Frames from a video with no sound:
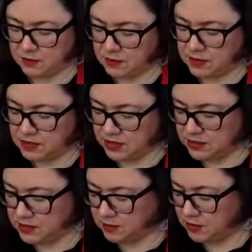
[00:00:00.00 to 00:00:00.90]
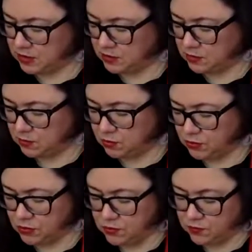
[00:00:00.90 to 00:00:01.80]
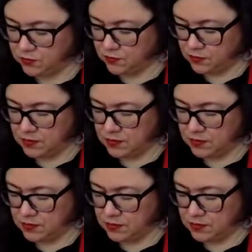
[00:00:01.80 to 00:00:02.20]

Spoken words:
had done something to improve